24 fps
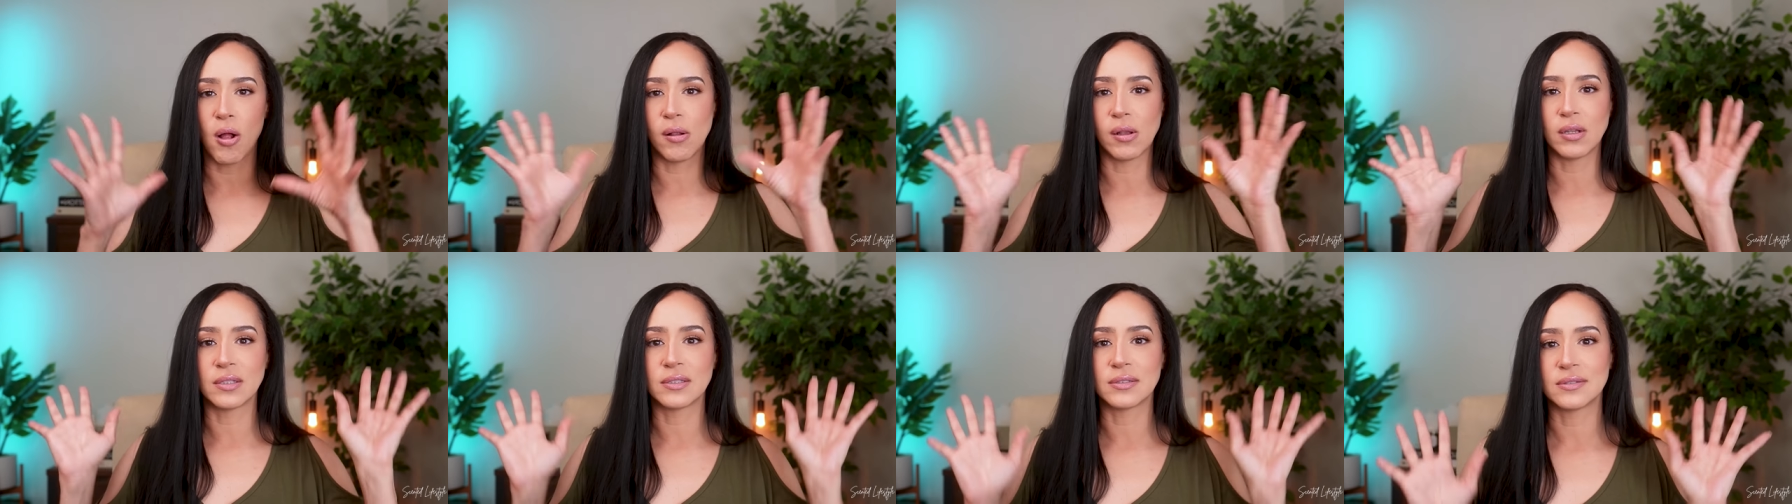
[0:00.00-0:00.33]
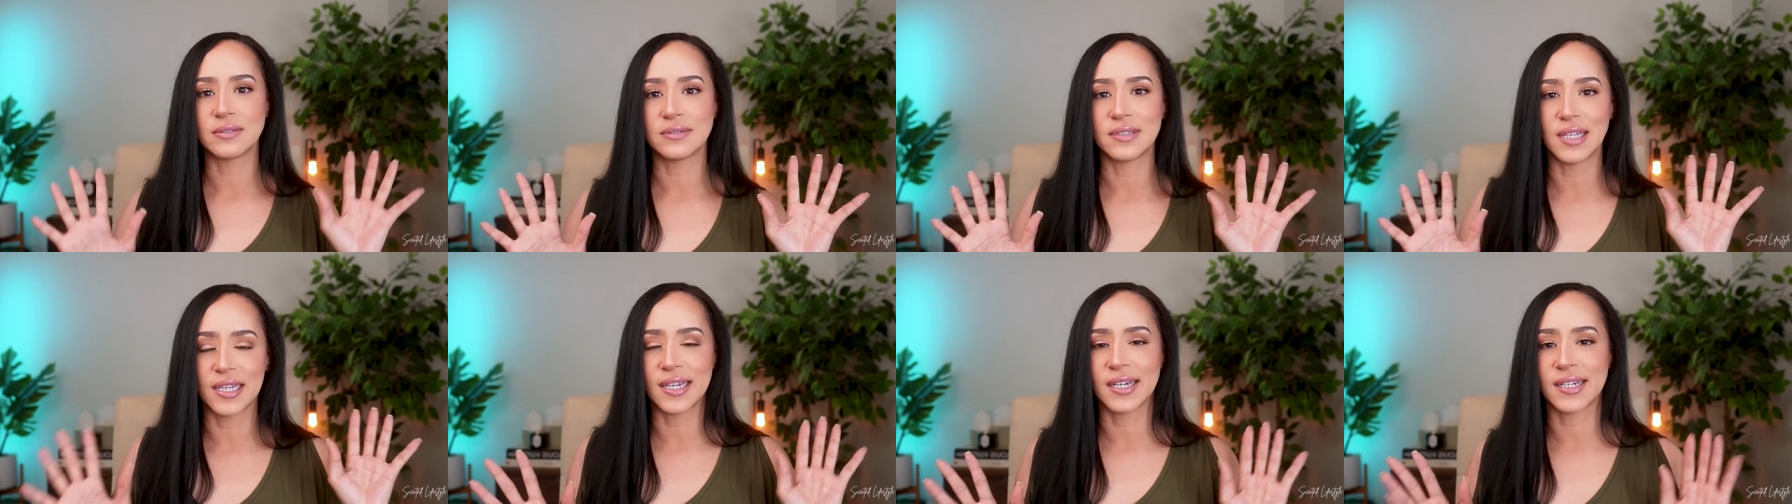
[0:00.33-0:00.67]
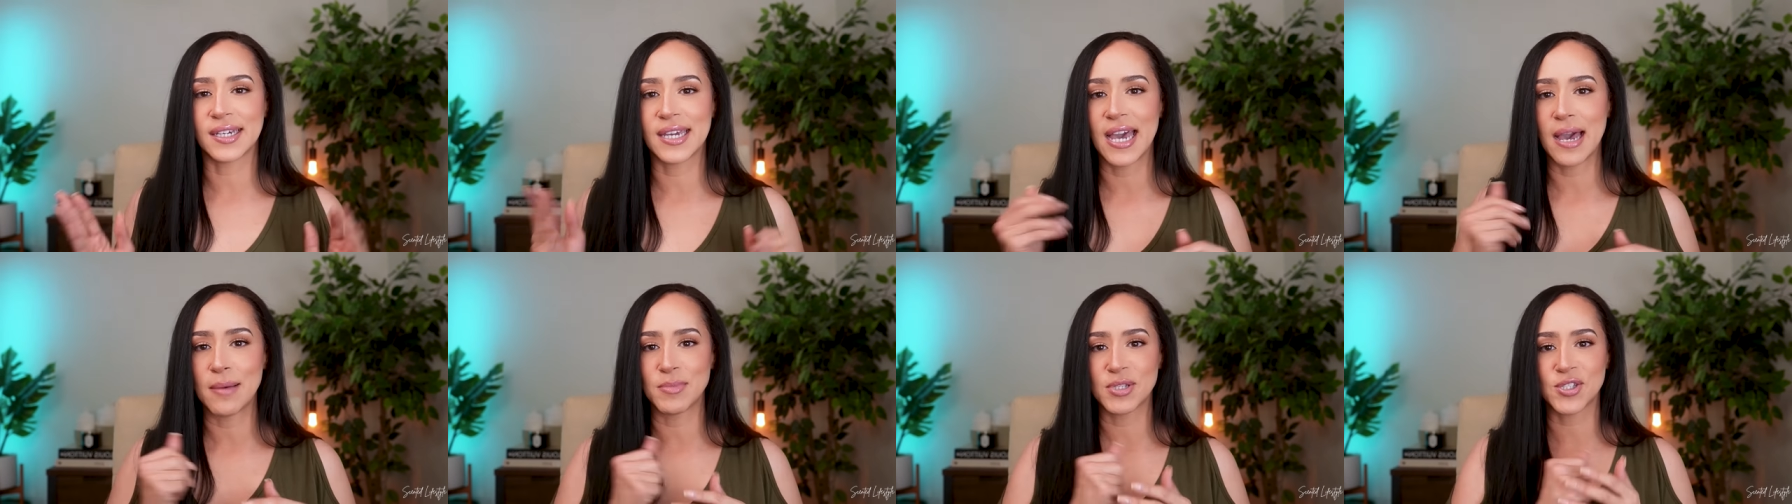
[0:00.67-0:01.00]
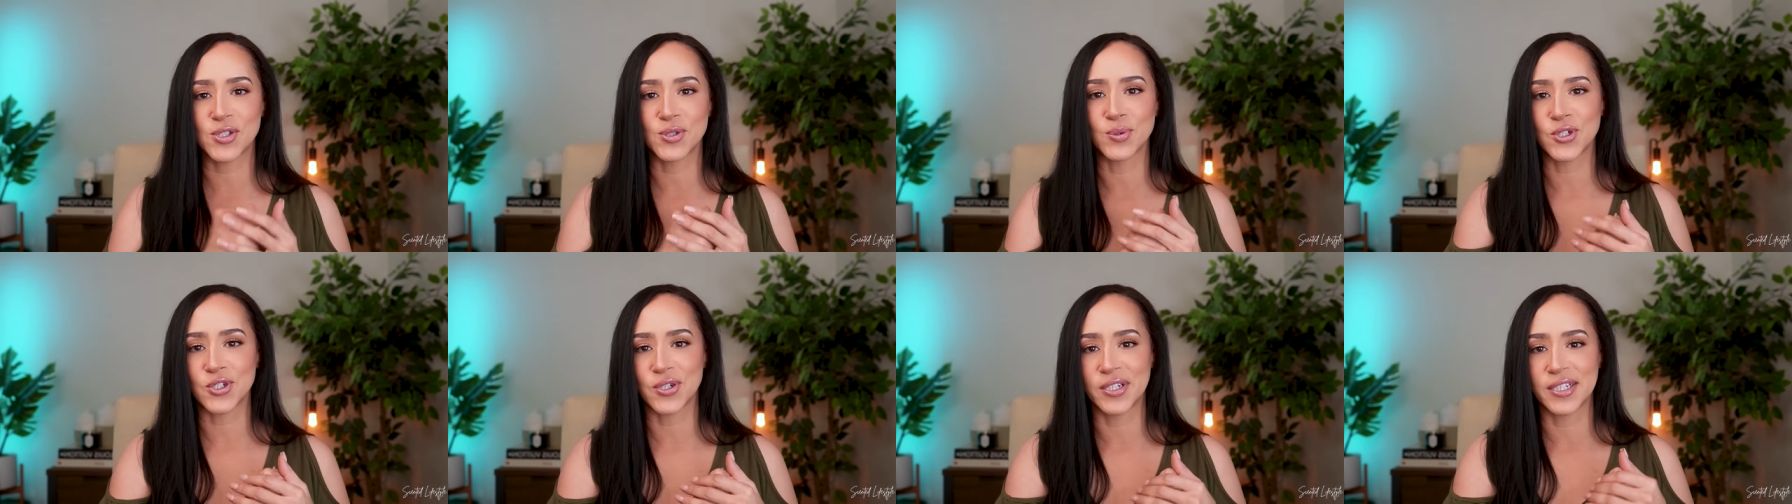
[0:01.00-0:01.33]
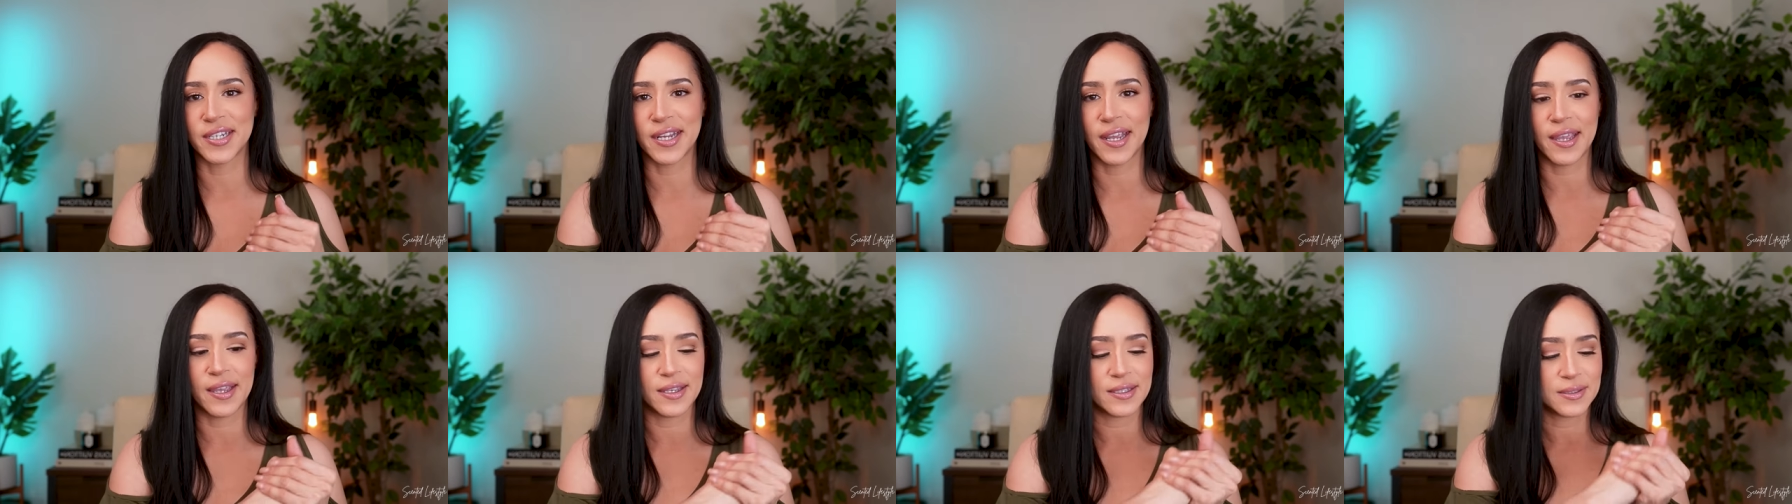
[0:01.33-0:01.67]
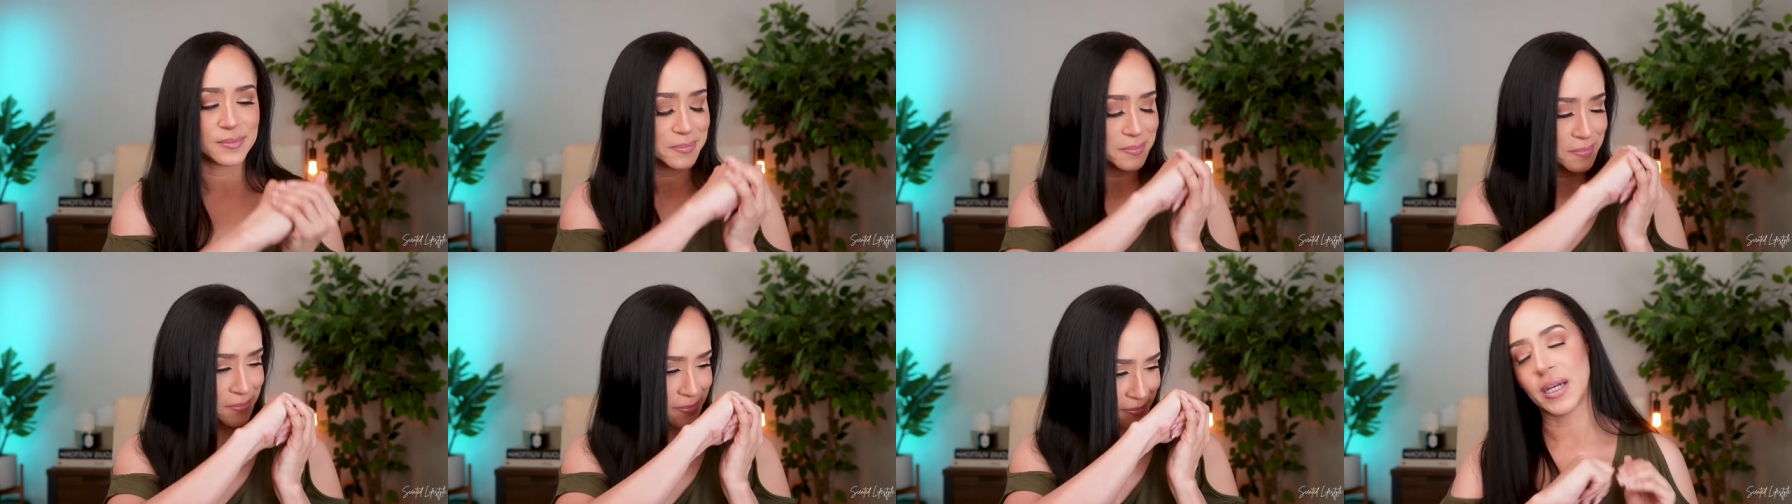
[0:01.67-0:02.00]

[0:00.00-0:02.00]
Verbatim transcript: all like a Kama Sutra day.